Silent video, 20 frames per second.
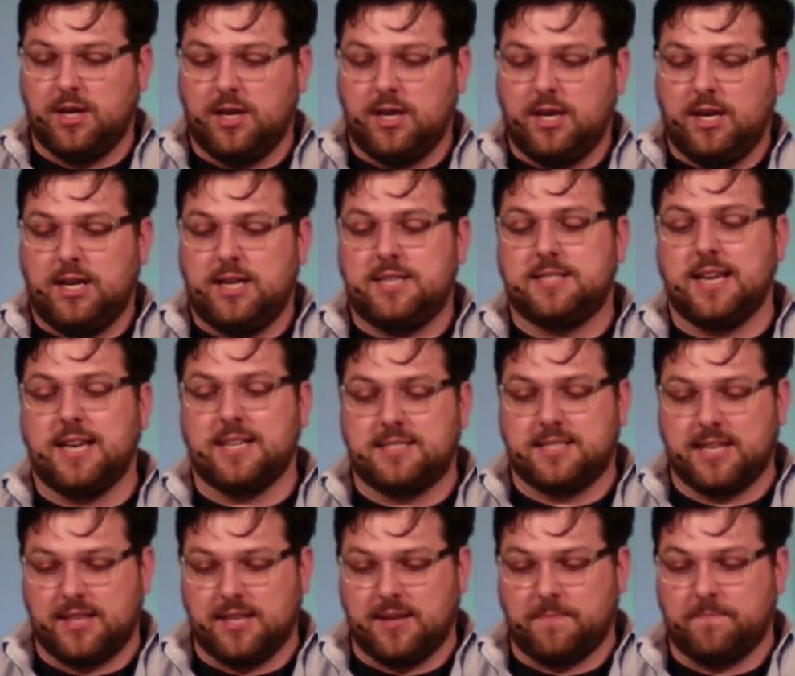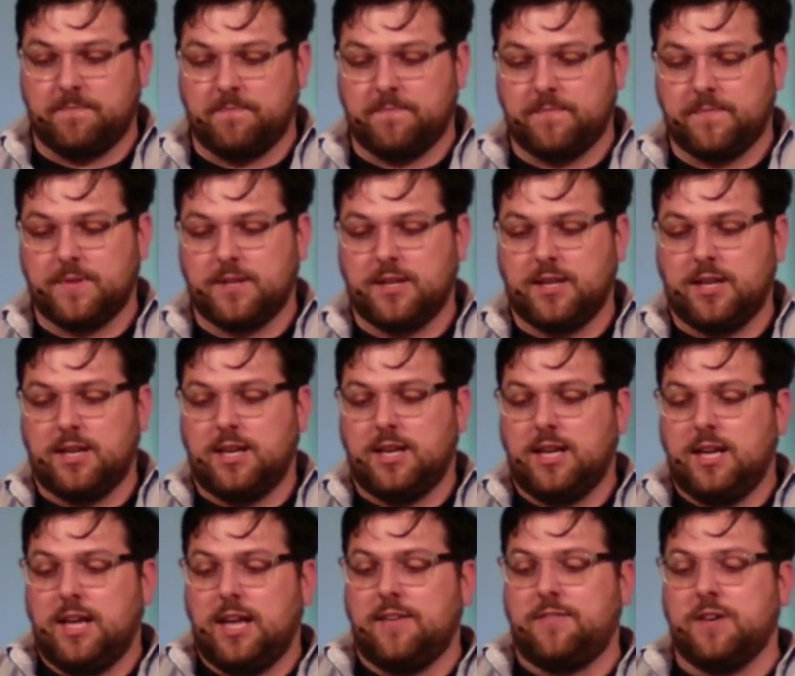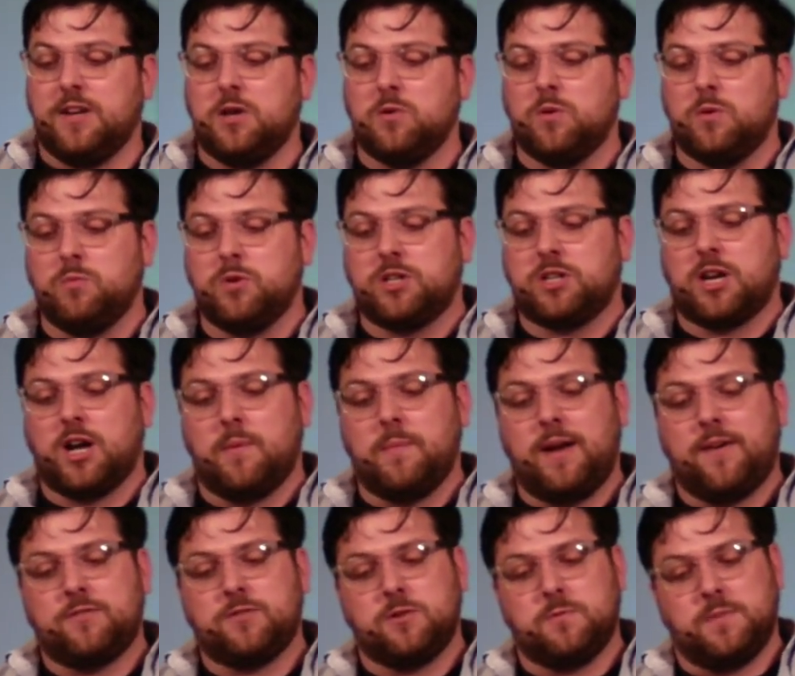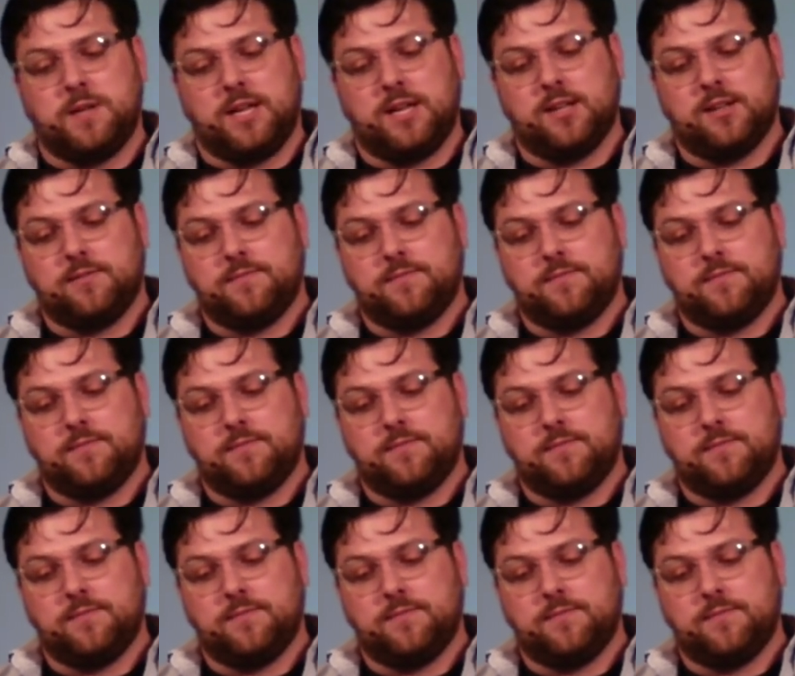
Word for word: he said to them, If anyone would come after me,